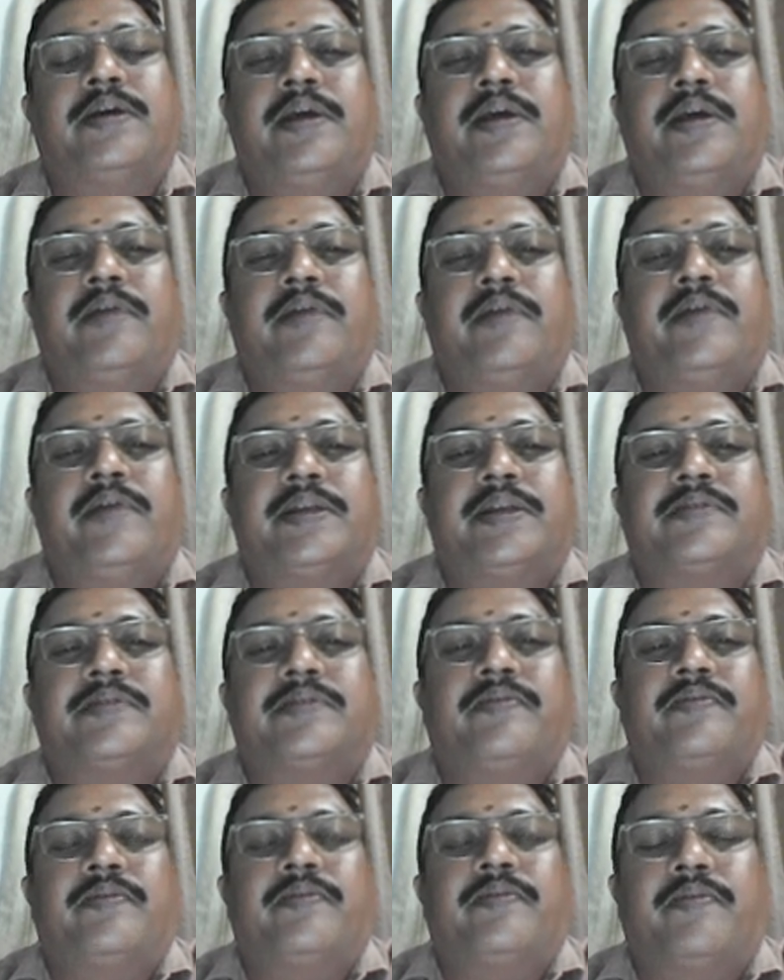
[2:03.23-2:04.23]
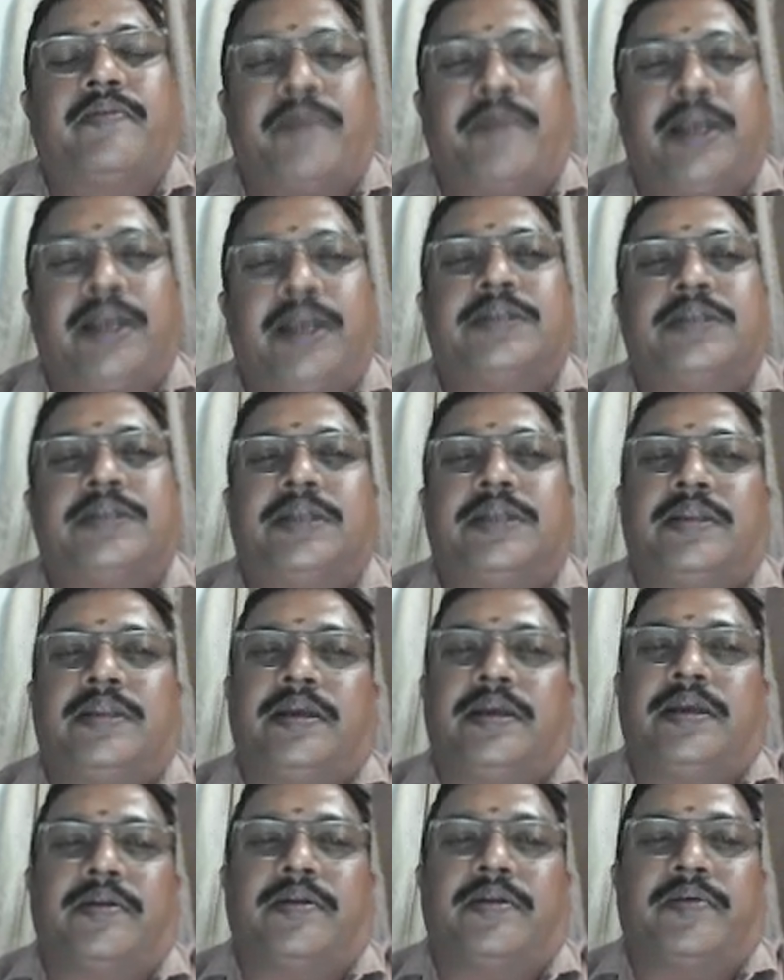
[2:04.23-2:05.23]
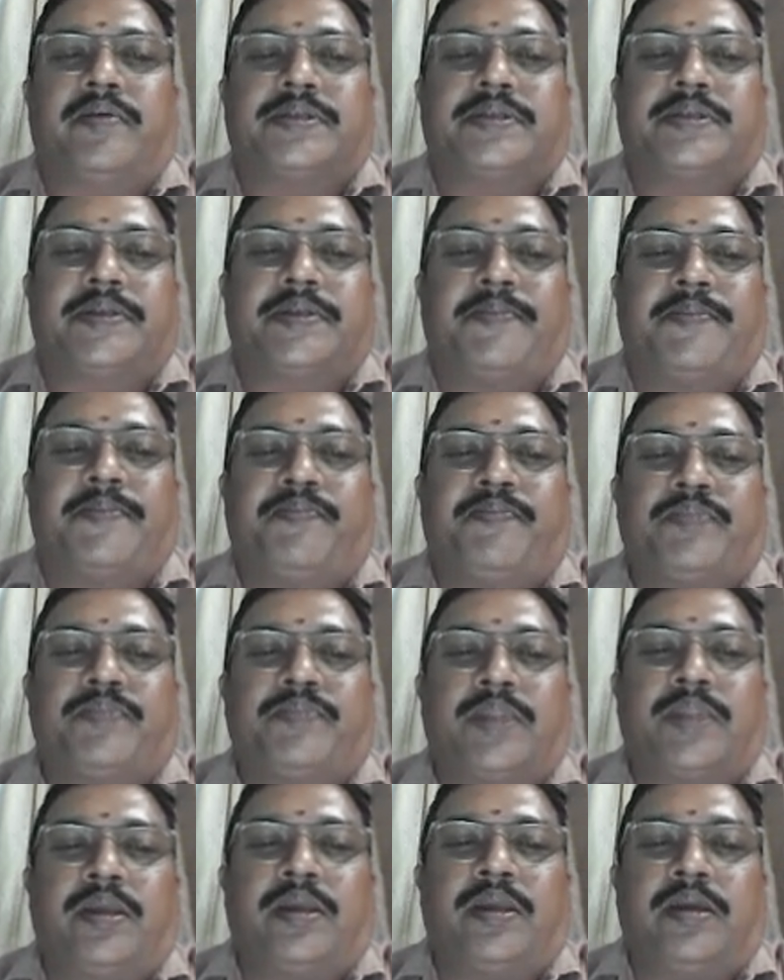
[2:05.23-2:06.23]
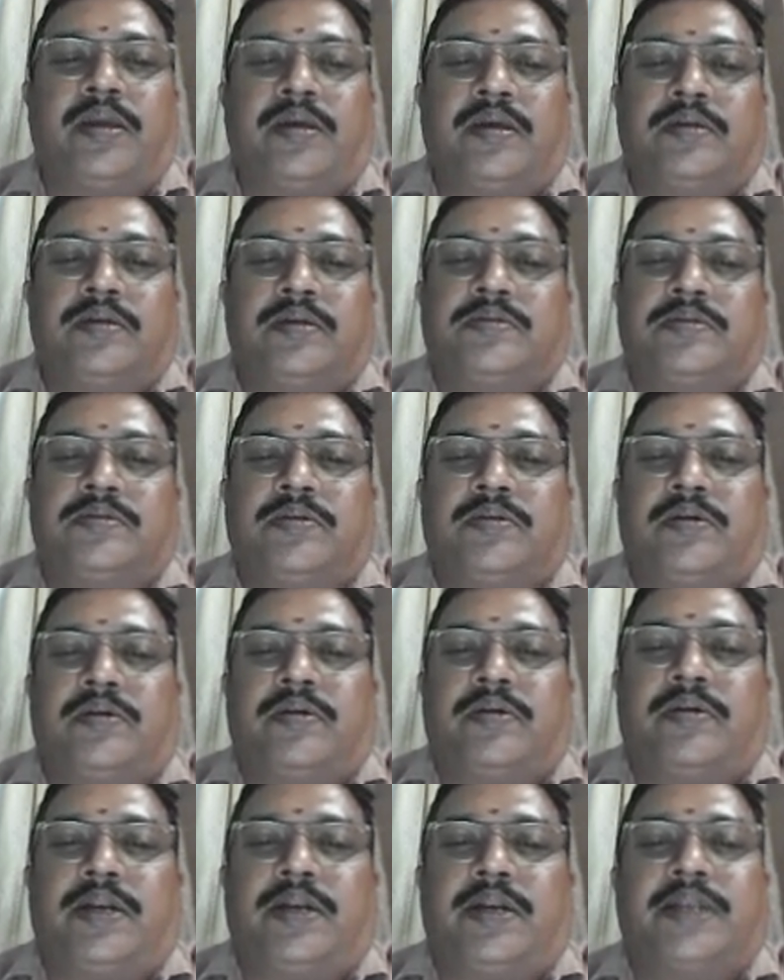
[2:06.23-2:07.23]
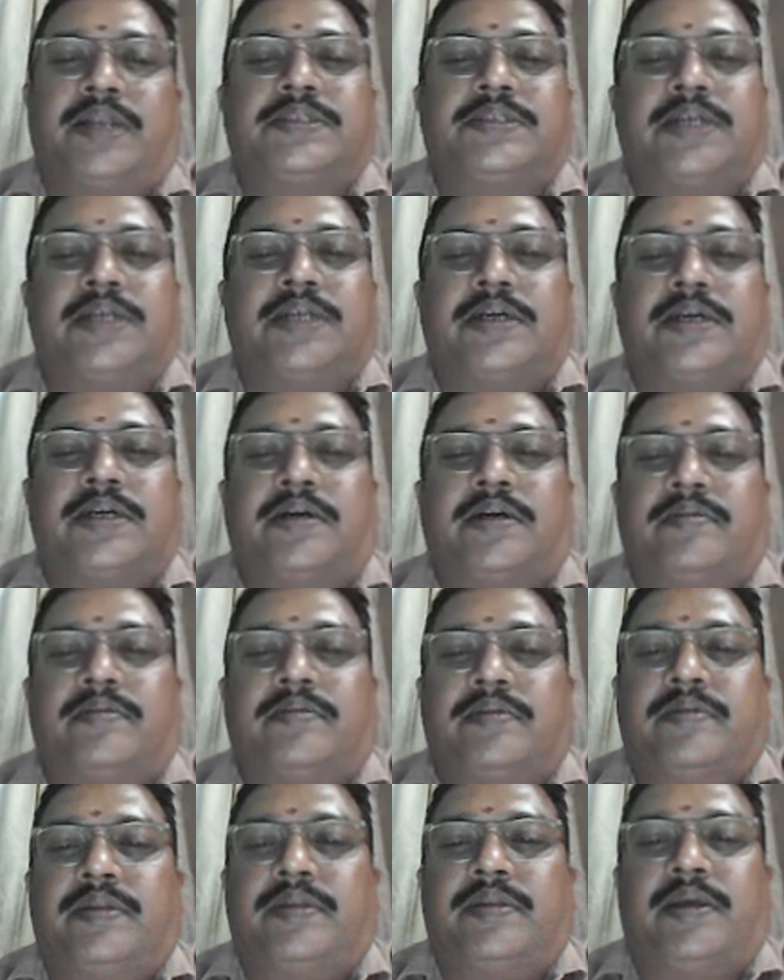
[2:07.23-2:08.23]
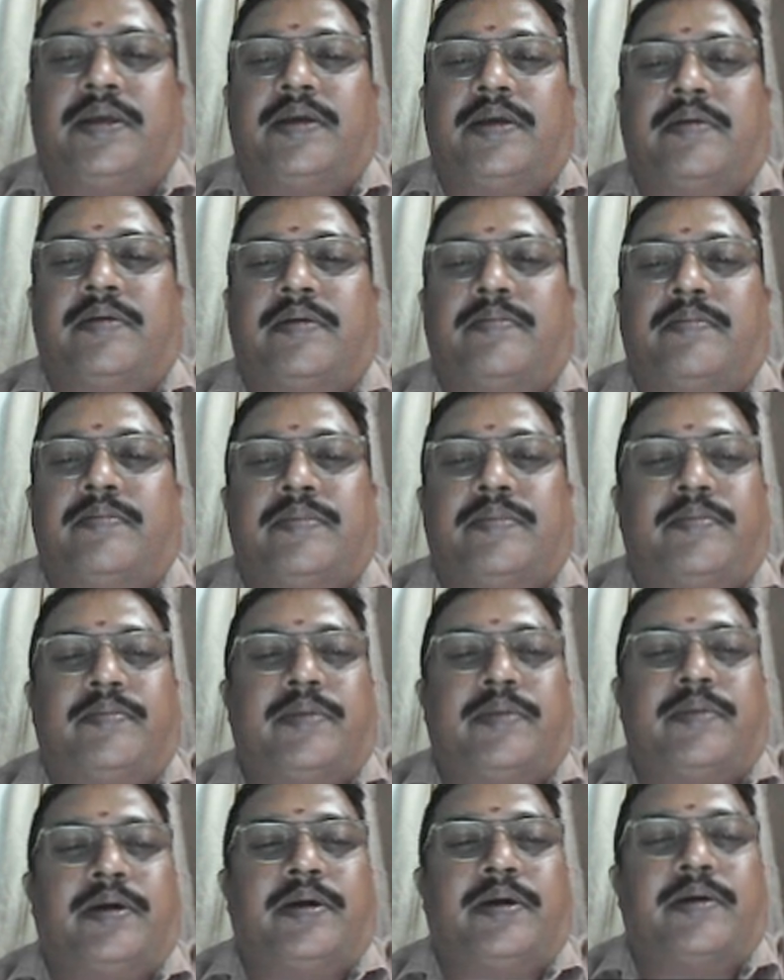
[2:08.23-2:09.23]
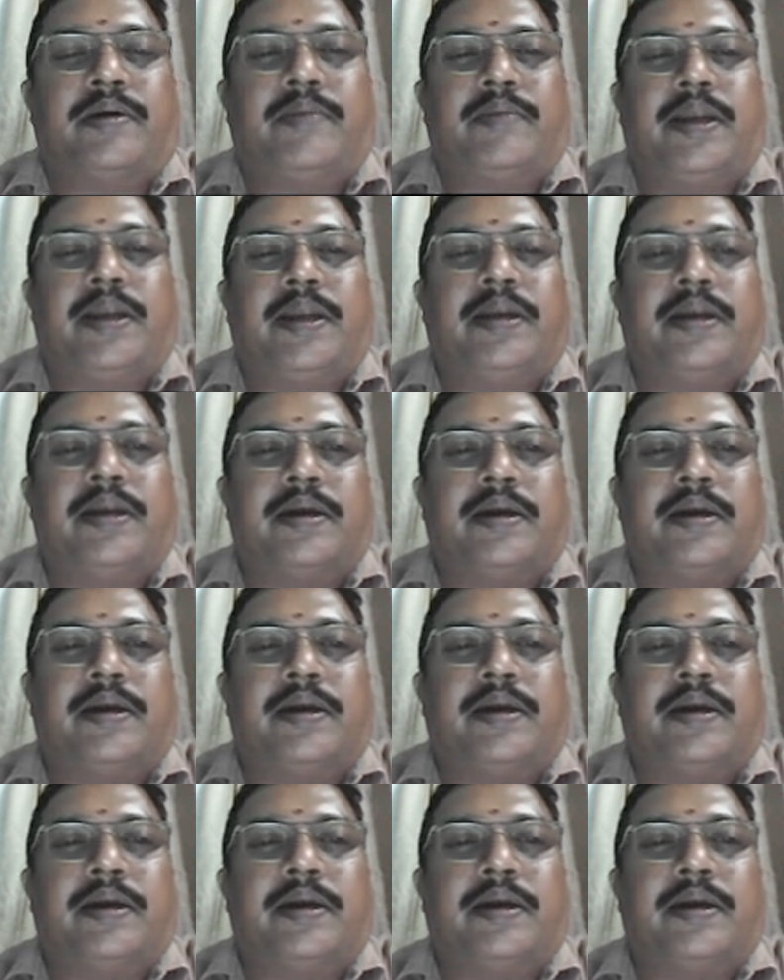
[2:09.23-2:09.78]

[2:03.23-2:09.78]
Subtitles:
various fields in the innovation. So let us check the main